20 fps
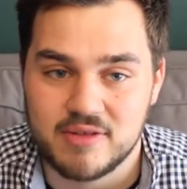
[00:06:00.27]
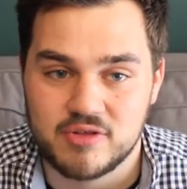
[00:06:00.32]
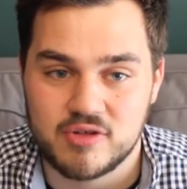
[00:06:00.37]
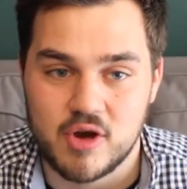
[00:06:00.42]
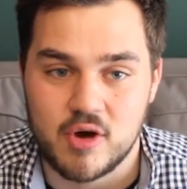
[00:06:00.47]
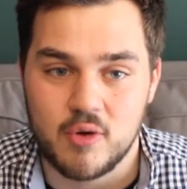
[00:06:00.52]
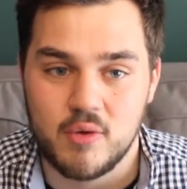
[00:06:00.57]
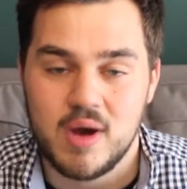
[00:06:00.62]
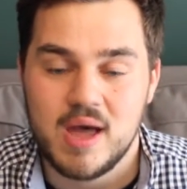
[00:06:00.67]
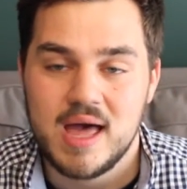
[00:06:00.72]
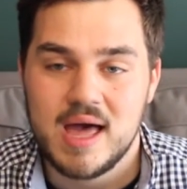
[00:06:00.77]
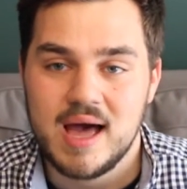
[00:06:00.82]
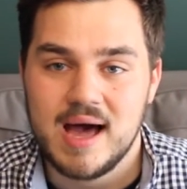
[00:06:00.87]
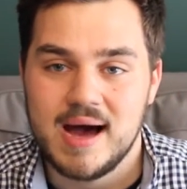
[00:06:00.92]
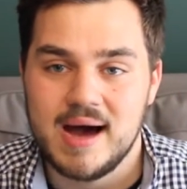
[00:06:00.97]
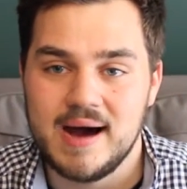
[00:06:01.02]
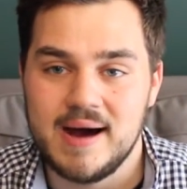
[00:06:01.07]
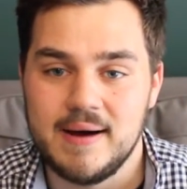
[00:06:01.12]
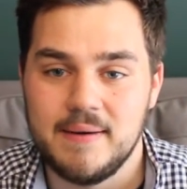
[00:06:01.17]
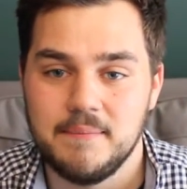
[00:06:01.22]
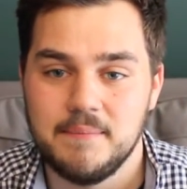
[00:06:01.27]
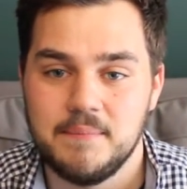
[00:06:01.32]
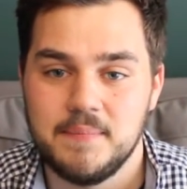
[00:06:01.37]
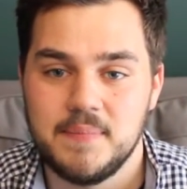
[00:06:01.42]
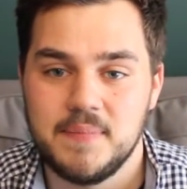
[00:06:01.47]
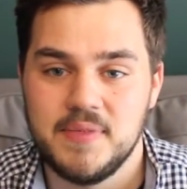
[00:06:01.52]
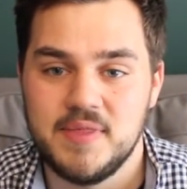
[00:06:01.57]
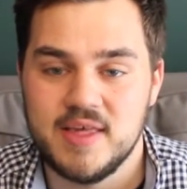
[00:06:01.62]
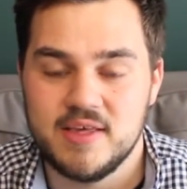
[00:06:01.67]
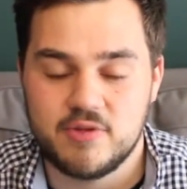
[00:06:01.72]
so
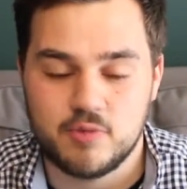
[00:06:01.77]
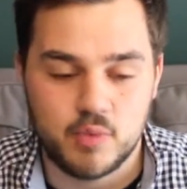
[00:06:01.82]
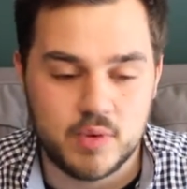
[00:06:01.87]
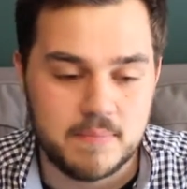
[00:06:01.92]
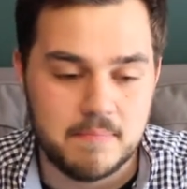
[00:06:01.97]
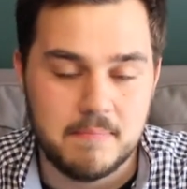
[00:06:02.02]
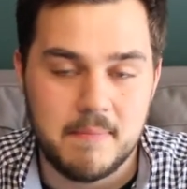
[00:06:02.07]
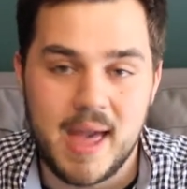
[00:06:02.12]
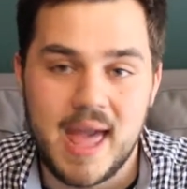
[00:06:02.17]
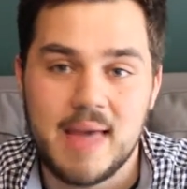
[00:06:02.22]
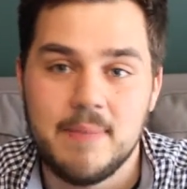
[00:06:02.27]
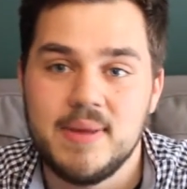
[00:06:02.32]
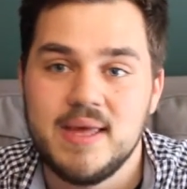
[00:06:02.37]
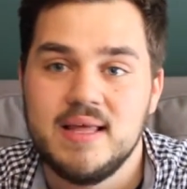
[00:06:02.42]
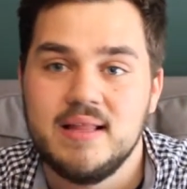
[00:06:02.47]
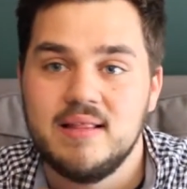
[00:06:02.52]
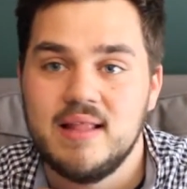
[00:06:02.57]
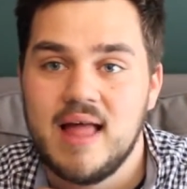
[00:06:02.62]
this would maybe